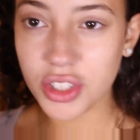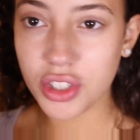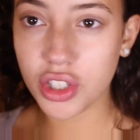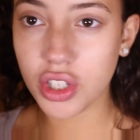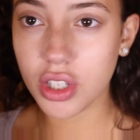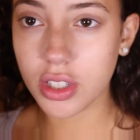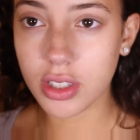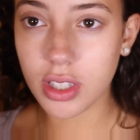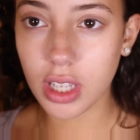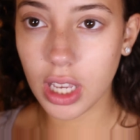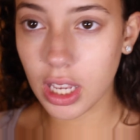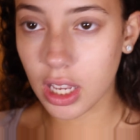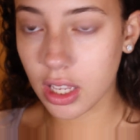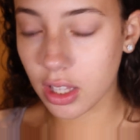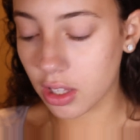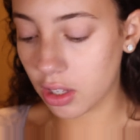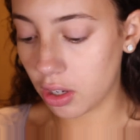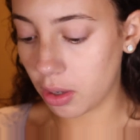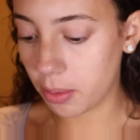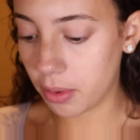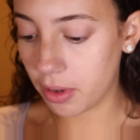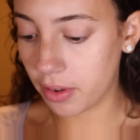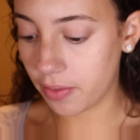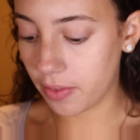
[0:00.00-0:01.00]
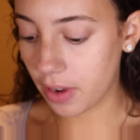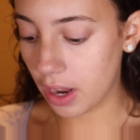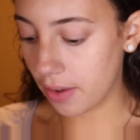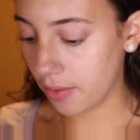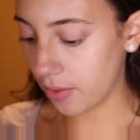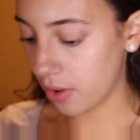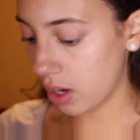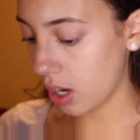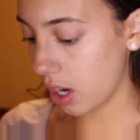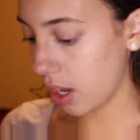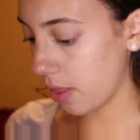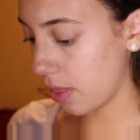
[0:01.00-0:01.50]
is just like a little bit of
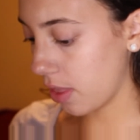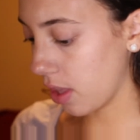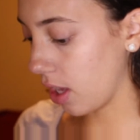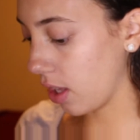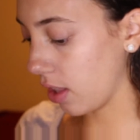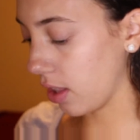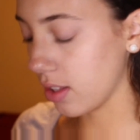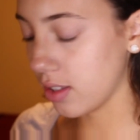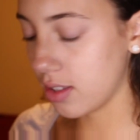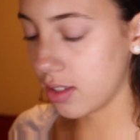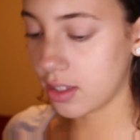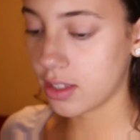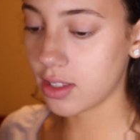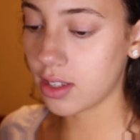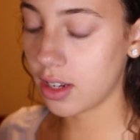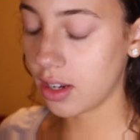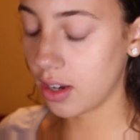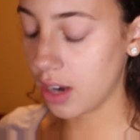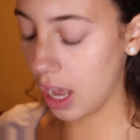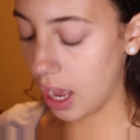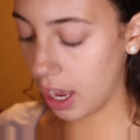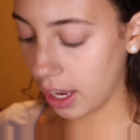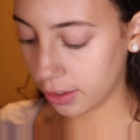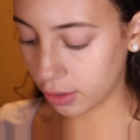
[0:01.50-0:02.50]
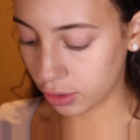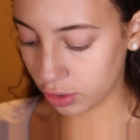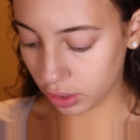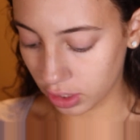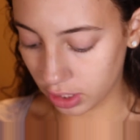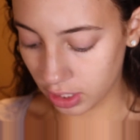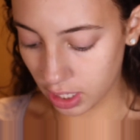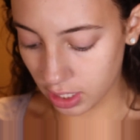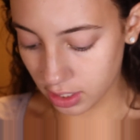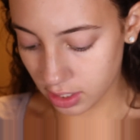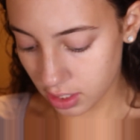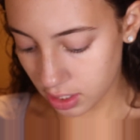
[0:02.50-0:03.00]
everyday thing. This isn't
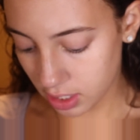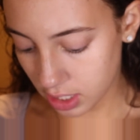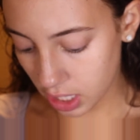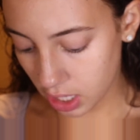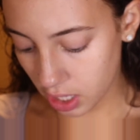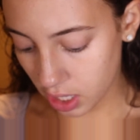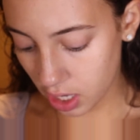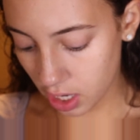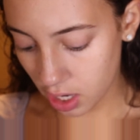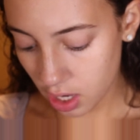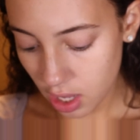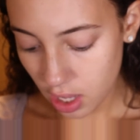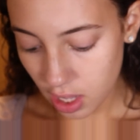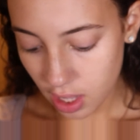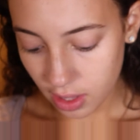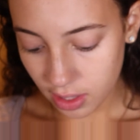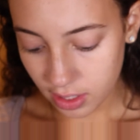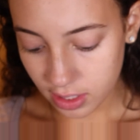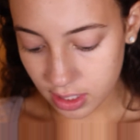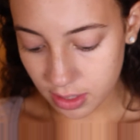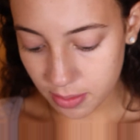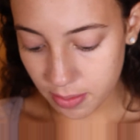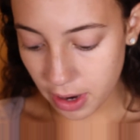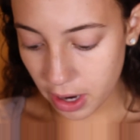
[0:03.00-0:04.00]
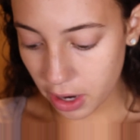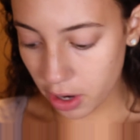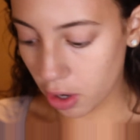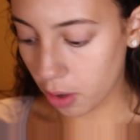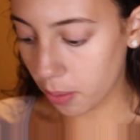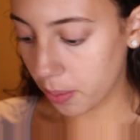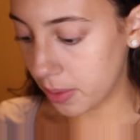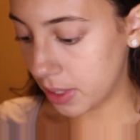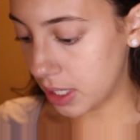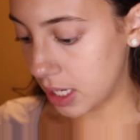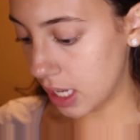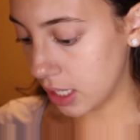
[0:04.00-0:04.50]
actually necessary. This is Mario
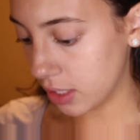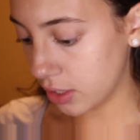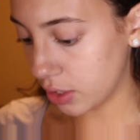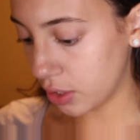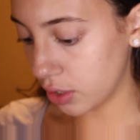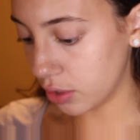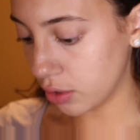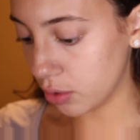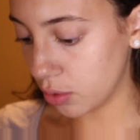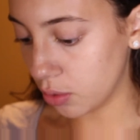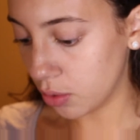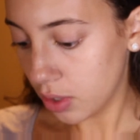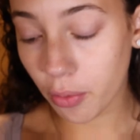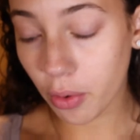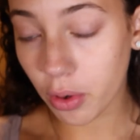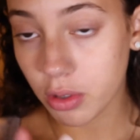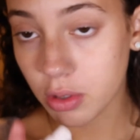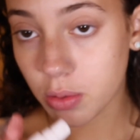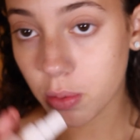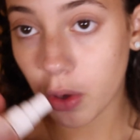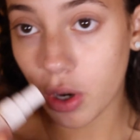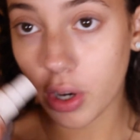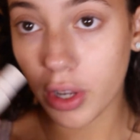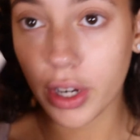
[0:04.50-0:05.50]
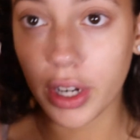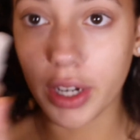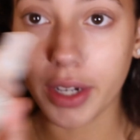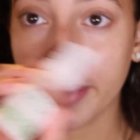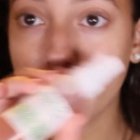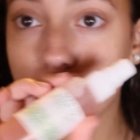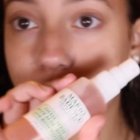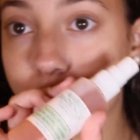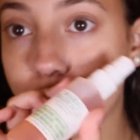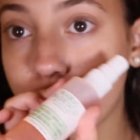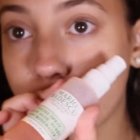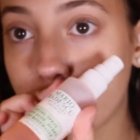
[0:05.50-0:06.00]
Badescu Rose
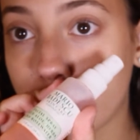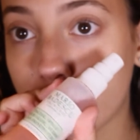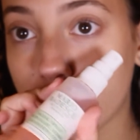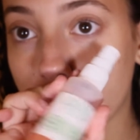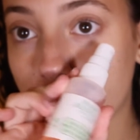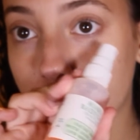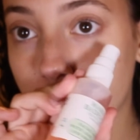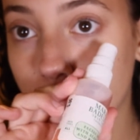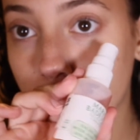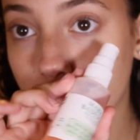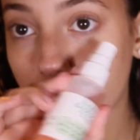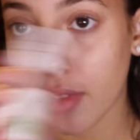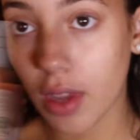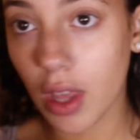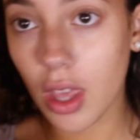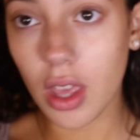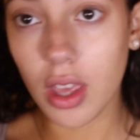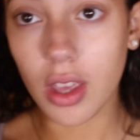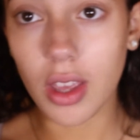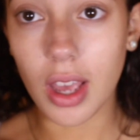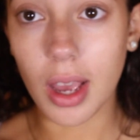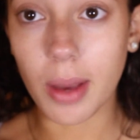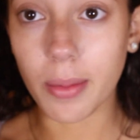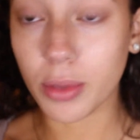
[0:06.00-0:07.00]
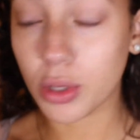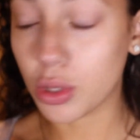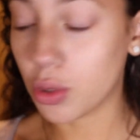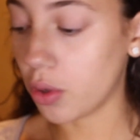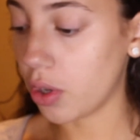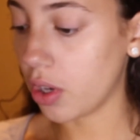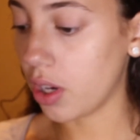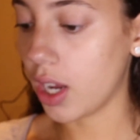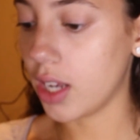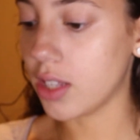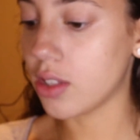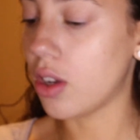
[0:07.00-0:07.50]
Water. I'm sure
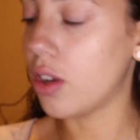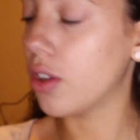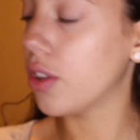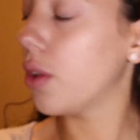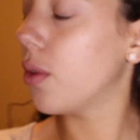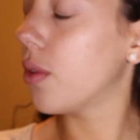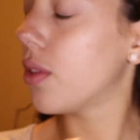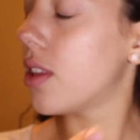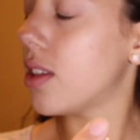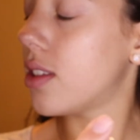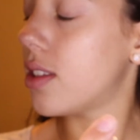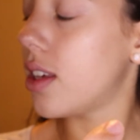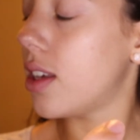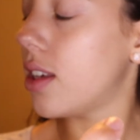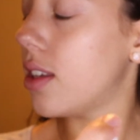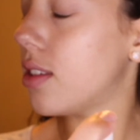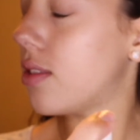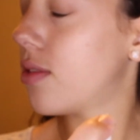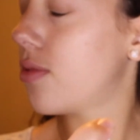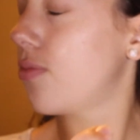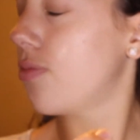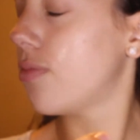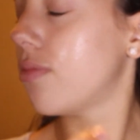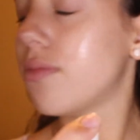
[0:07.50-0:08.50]
you guys all know what this is.